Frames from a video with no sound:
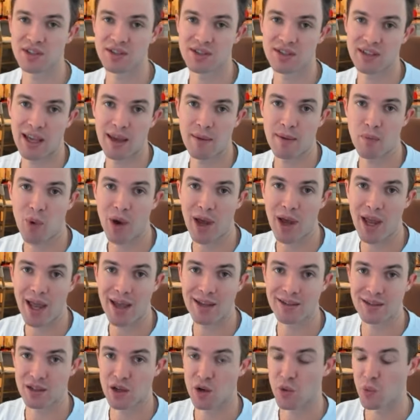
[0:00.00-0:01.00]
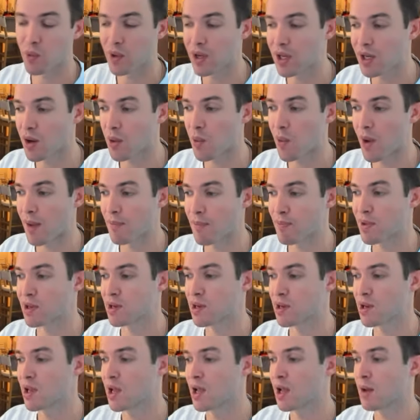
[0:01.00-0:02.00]
the same way as an arena
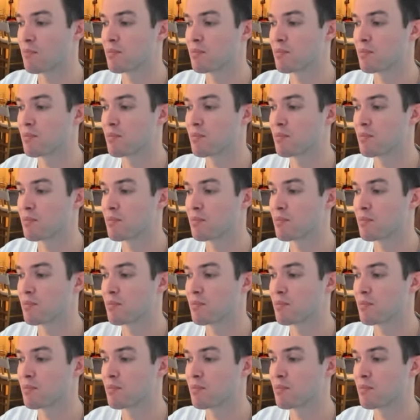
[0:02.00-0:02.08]
weapon,